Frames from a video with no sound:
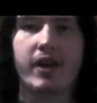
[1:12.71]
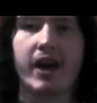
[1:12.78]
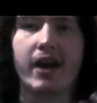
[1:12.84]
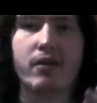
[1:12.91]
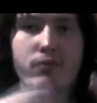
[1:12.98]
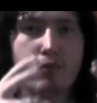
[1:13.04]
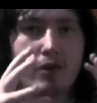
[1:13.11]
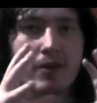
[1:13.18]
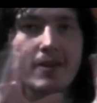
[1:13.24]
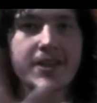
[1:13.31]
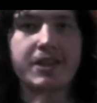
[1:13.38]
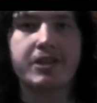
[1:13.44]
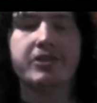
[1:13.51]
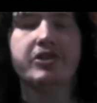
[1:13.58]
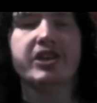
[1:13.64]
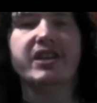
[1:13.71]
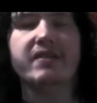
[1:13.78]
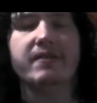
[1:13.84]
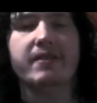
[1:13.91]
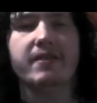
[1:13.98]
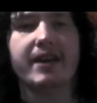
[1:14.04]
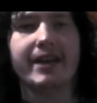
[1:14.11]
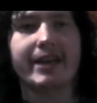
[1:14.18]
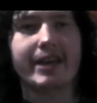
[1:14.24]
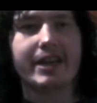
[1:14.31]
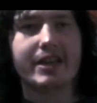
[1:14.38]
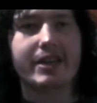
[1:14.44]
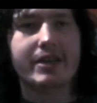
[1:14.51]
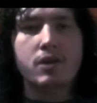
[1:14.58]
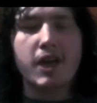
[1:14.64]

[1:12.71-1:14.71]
I really do genuinely like it.